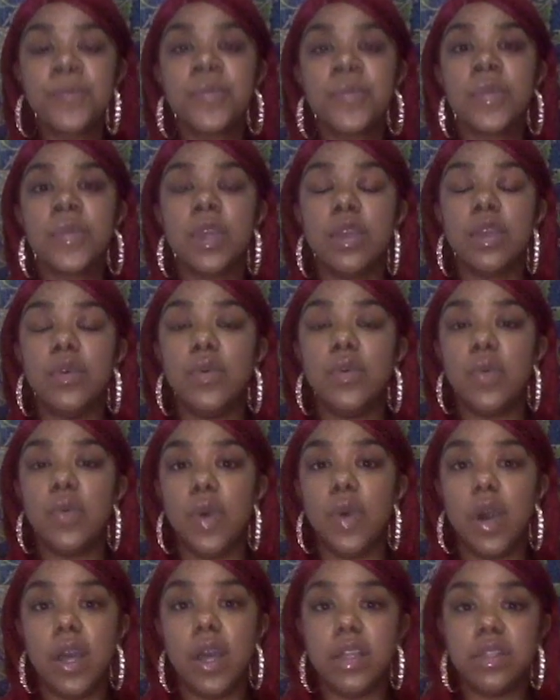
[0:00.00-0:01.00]
you
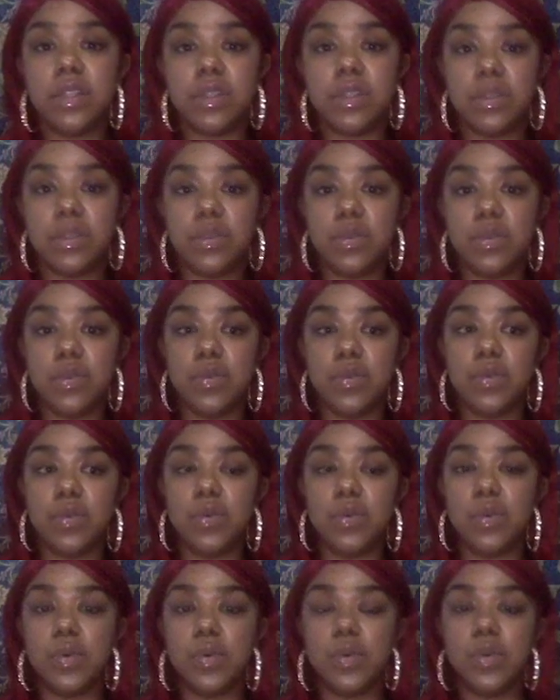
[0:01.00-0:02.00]
want
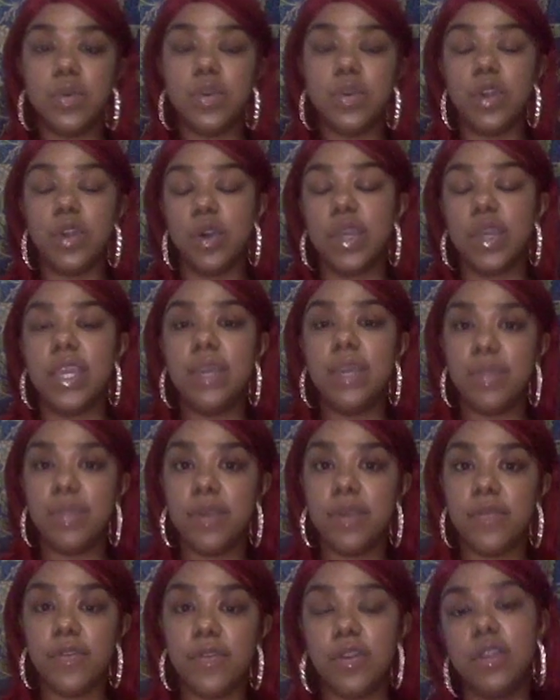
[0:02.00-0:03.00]
to, you know, keep
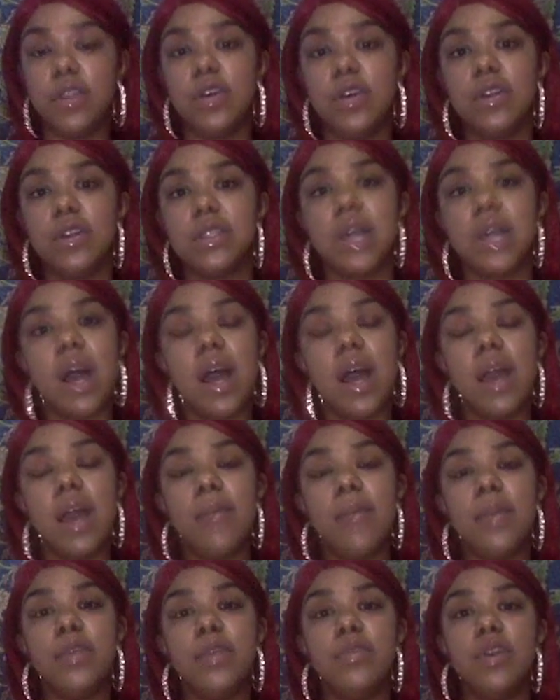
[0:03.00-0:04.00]
it for a long time
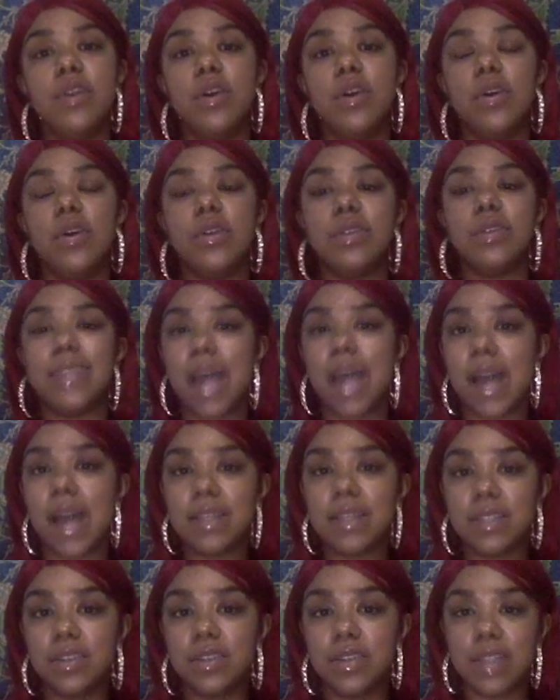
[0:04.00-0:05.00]
and you know it'll last
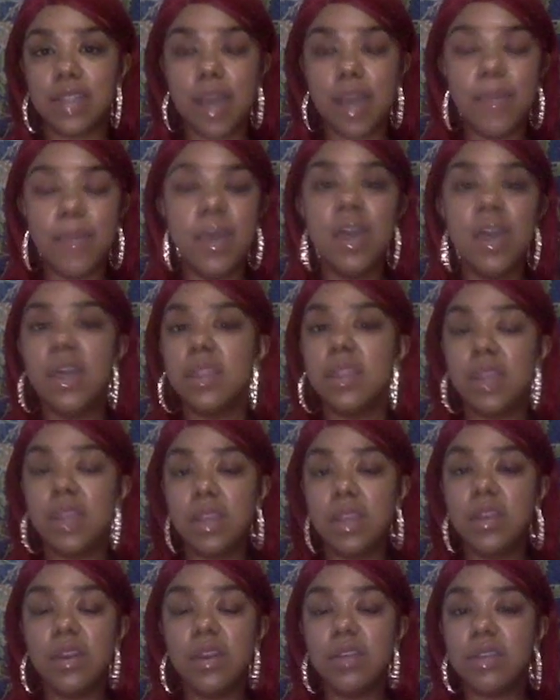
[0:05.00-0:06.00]
a long time, then you
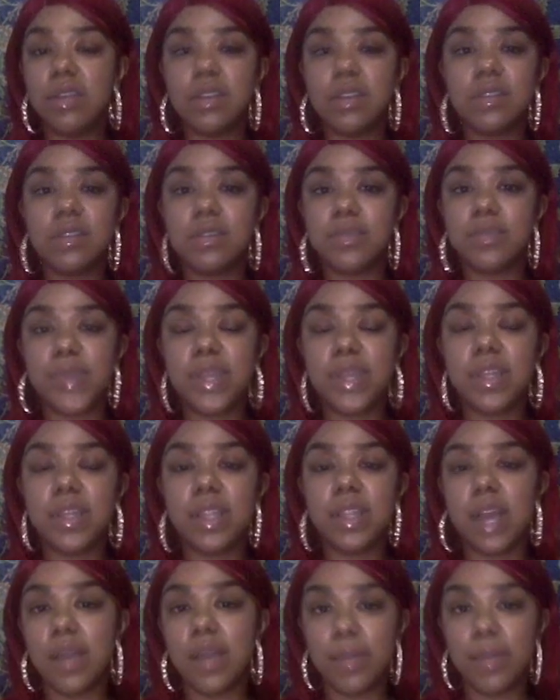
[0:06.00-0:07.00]
know you can spend a
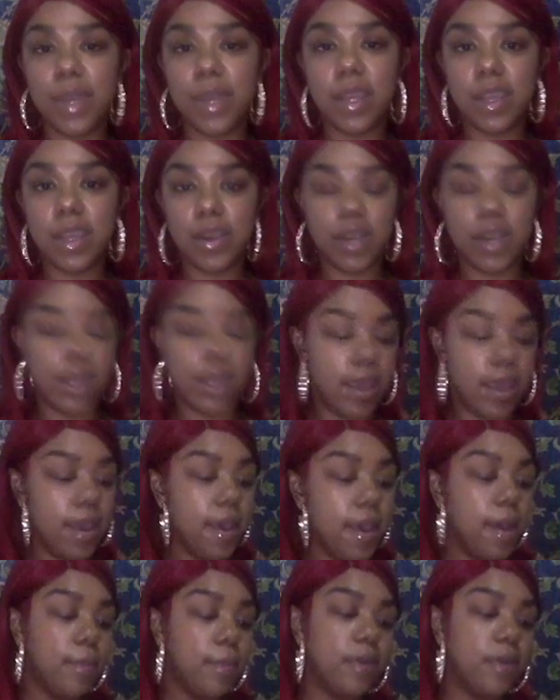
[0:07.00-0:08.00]
lot of money on it.
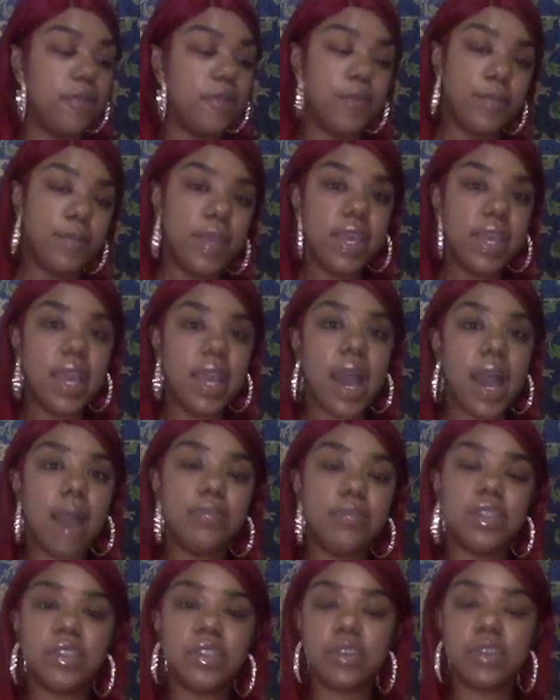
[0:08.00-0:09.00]
But for me, I'm
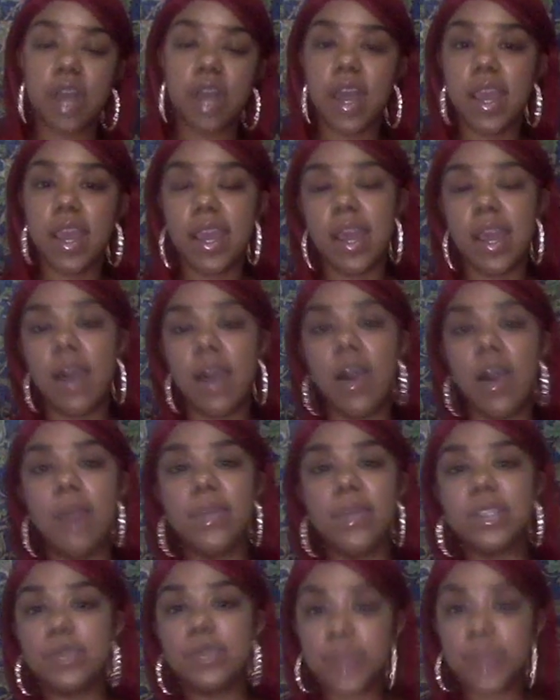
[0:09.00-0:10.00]
just trying out, I'm
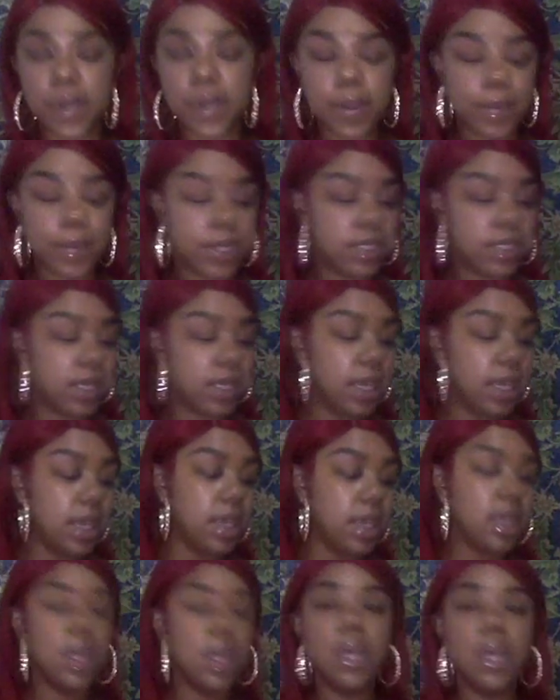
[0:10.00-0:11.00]

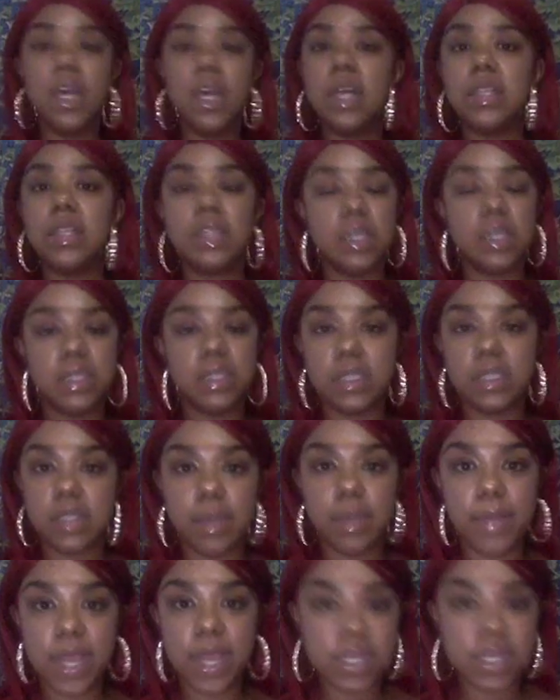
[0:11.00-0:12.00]
experimenting. This is
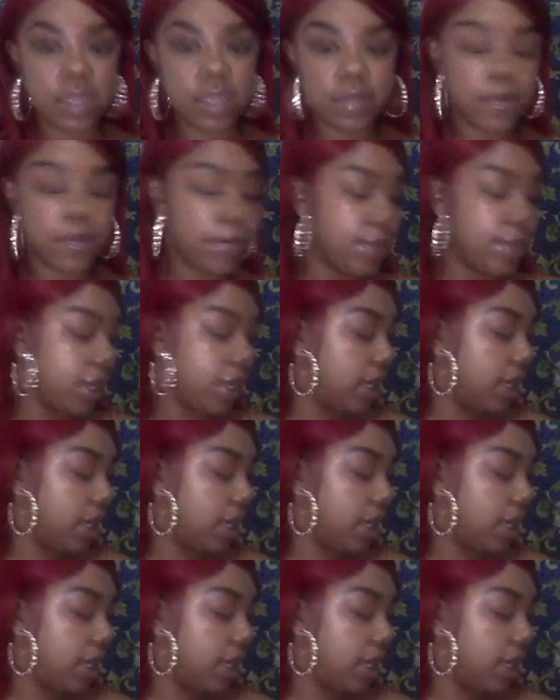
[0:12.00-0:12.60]
amazing for me.